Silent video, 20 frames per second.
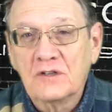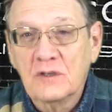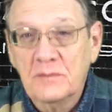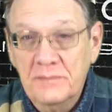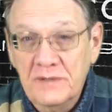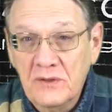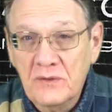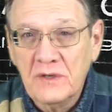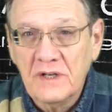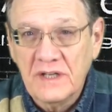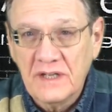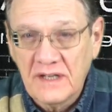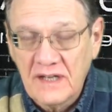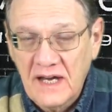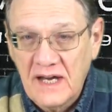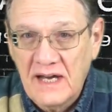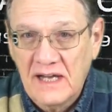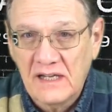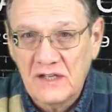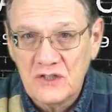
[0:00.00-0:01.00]
Community
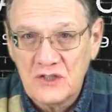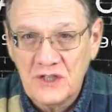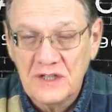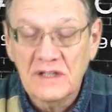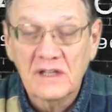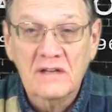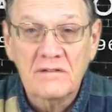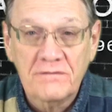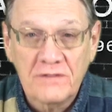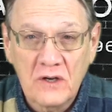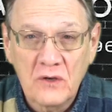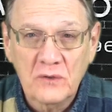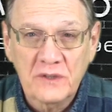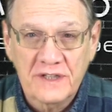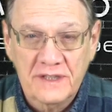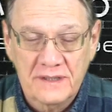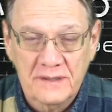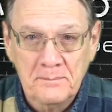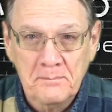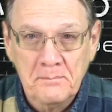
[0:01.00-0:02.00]
College in
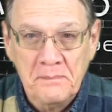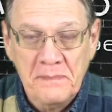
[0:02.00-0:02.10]
Livonia.